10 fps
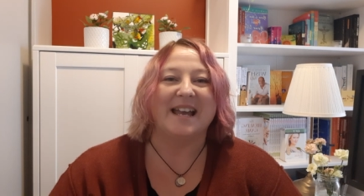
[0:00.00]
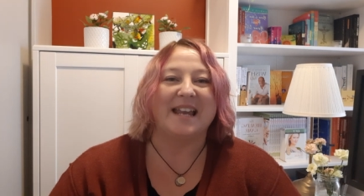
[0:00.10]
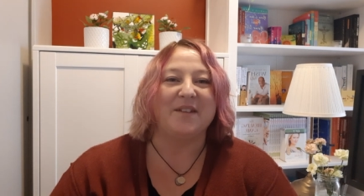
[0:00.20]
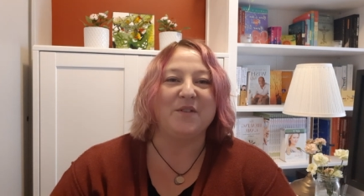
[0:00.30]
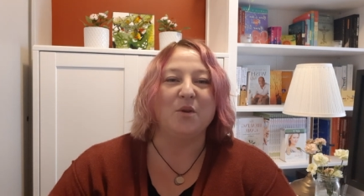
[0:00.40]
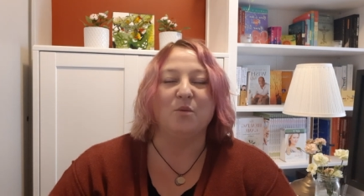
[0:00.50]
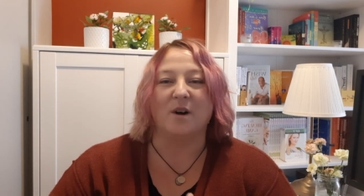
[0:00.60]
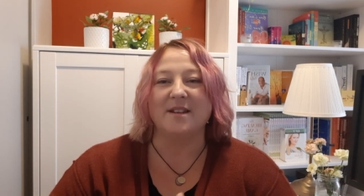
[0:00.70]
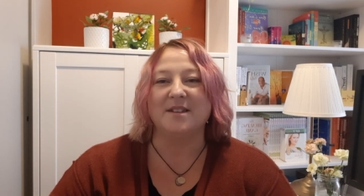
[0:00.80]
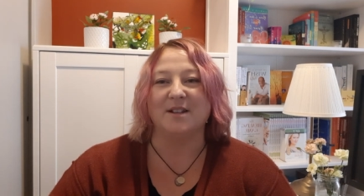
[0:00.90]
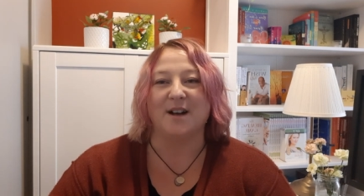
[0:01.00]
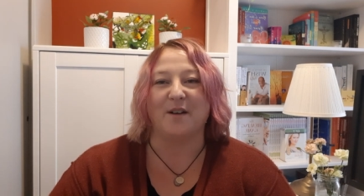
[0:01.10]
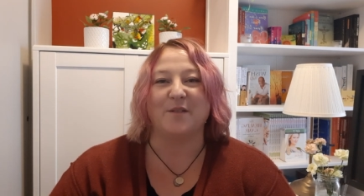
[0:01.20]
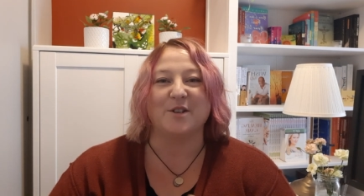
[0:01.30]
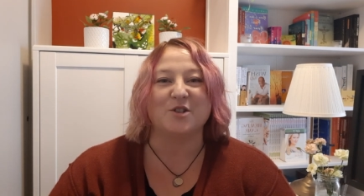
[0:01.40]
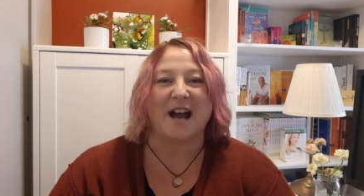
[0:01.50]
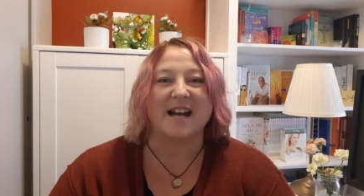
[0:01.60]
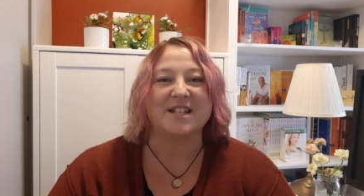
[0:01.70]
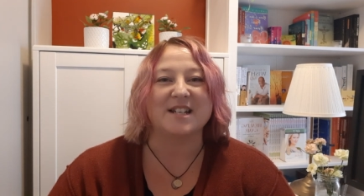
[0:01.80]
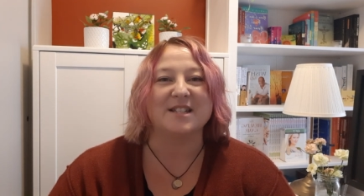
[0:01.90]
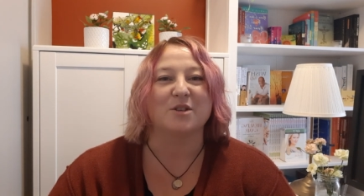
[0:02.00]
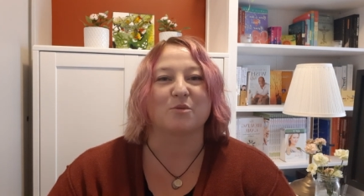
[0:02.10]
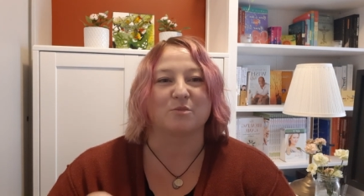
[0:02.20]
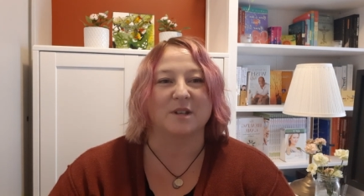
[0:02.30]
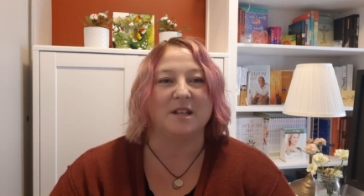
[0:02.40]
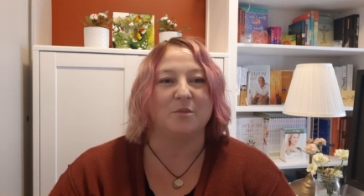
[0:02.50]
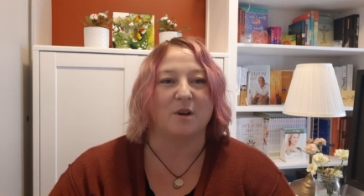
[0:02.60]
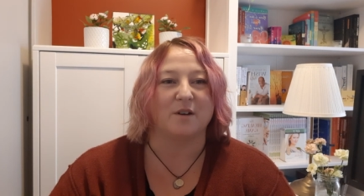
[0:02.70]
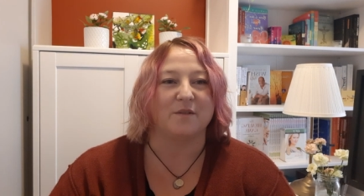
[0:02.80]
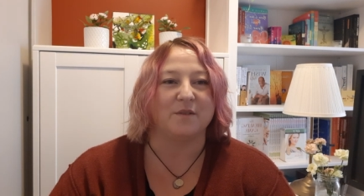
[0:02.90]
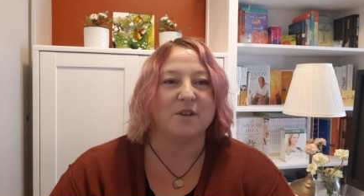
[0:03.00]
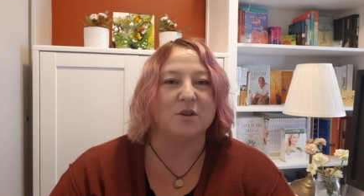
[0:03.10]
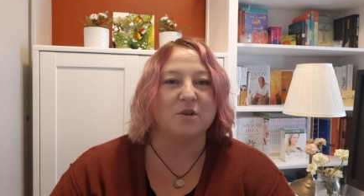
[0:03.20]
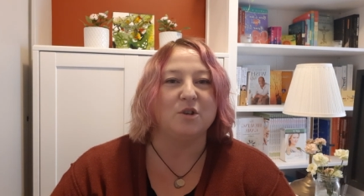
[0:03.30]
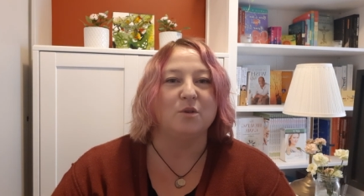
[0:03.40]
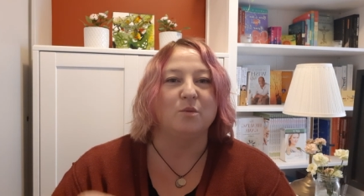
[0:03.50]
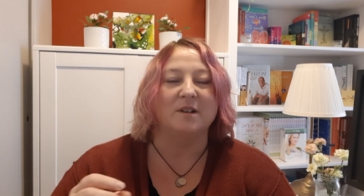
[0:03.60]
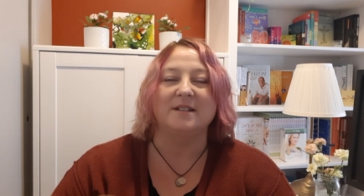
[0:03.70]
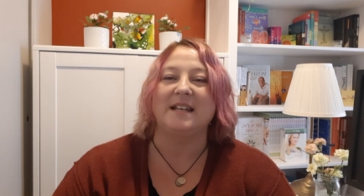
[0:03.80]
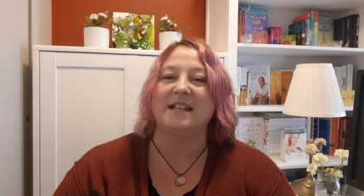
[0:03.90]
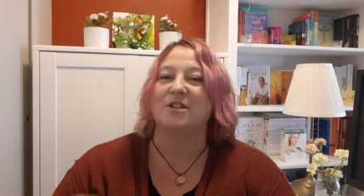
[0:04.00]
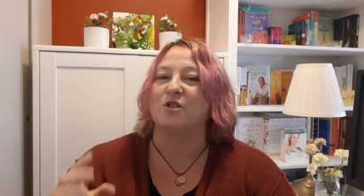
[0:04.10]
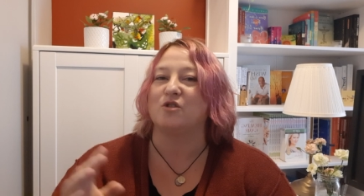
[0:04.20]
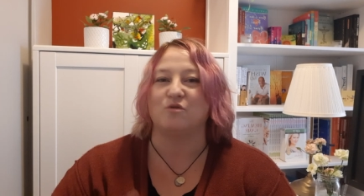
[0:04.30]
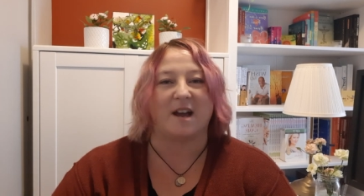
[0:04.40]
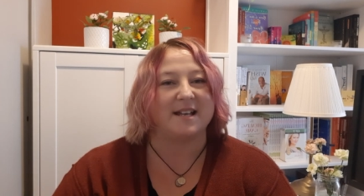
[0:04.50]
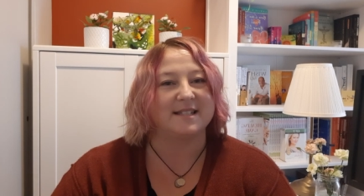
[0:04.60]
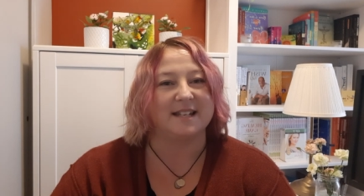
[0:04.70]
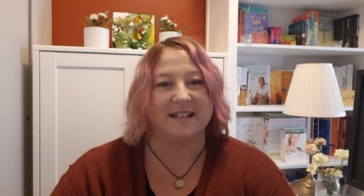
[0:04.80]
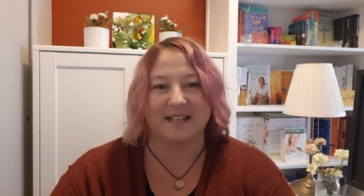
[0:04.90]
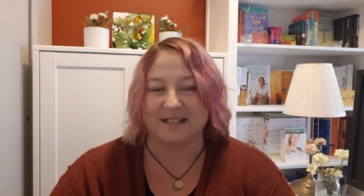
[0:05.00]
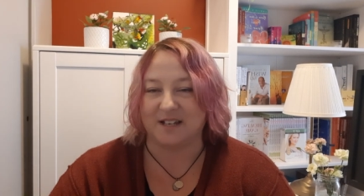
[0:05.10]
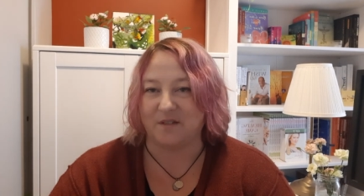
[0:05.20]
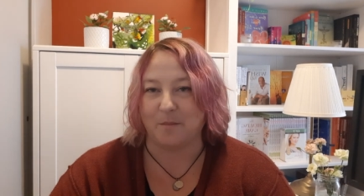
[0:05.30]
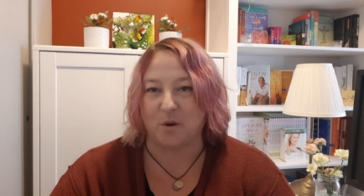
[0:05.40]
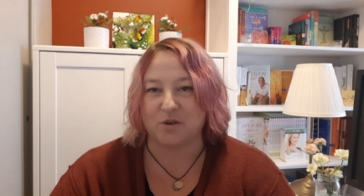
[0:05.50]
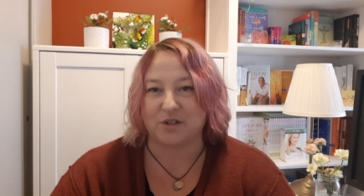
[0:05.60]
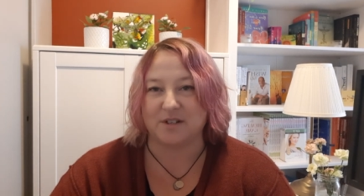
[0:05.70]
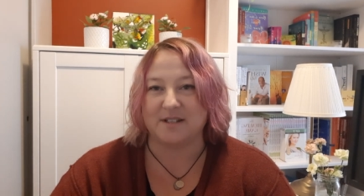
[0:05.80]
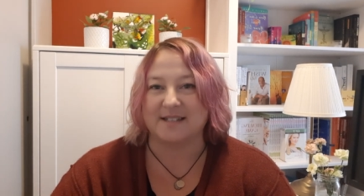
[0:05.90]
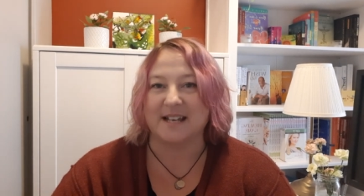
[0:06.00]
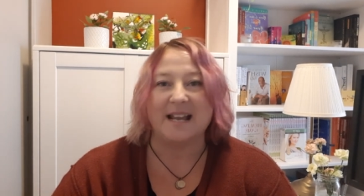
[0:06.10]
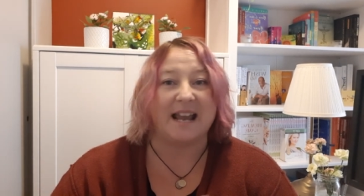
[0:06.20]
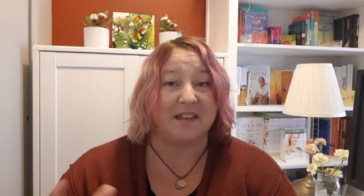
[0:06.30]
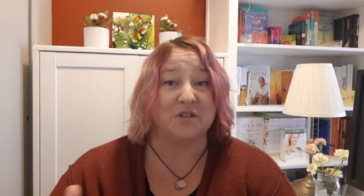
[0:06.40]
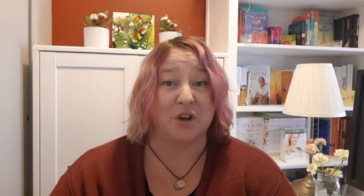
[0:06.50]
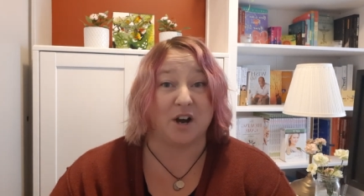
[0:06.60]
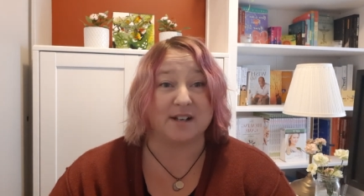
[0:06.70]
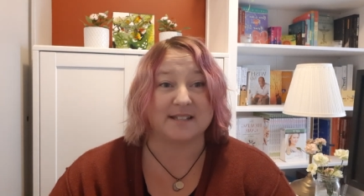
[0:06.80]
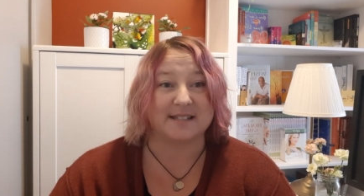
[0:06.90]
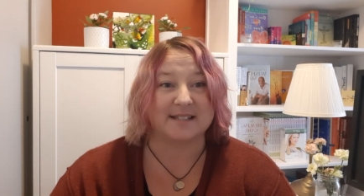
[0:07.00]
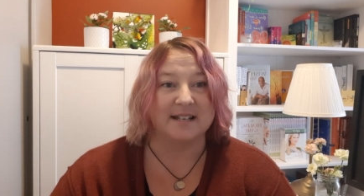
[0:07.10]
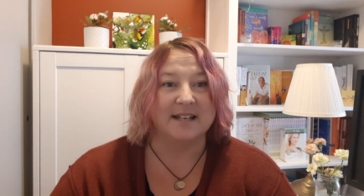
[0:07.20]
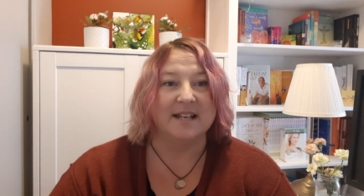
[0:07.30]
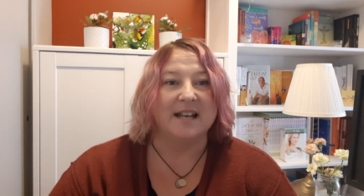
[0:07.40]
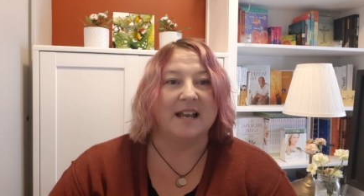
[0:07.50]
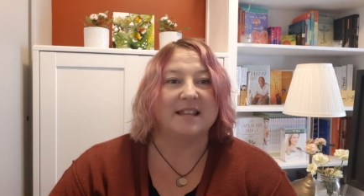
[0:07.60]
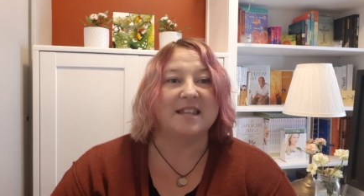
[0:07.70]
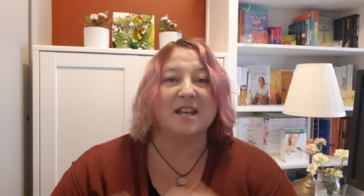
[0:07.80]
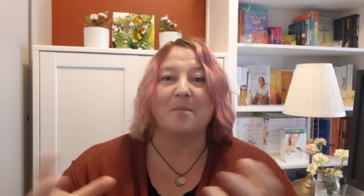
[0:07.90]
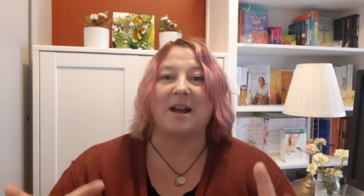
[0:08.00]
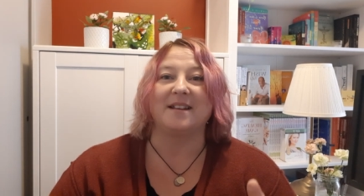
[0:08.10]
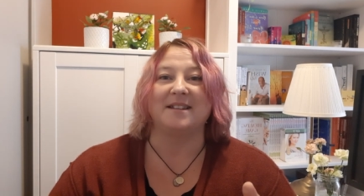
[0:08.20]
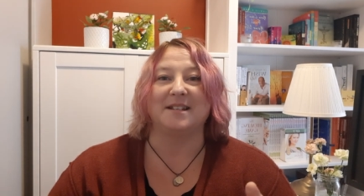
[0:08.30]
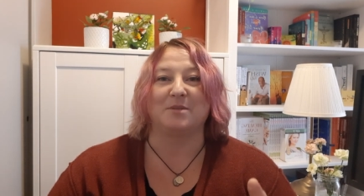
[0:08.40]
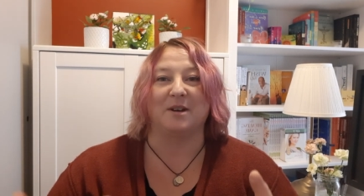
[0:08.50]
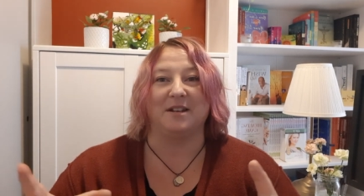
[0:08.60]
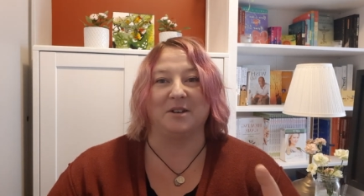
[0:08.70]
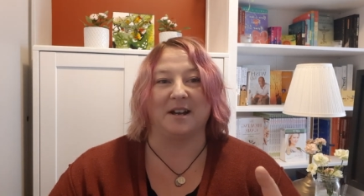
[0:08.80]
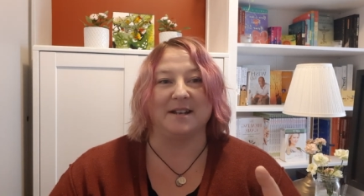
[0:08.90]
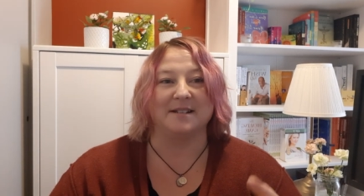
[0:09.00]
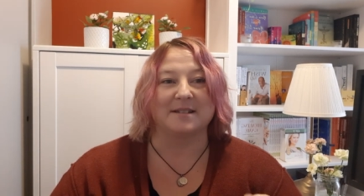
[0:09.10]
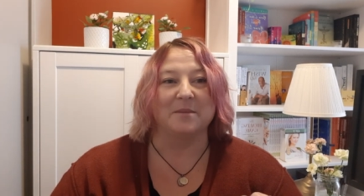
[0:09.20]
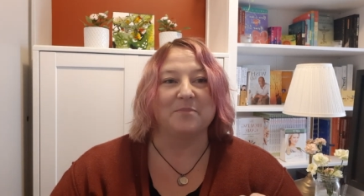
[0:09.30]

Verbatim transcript: if you want the law of attraction to really work for you, you will need to address the negative emotions and thoughts. Think about it this way, you guys.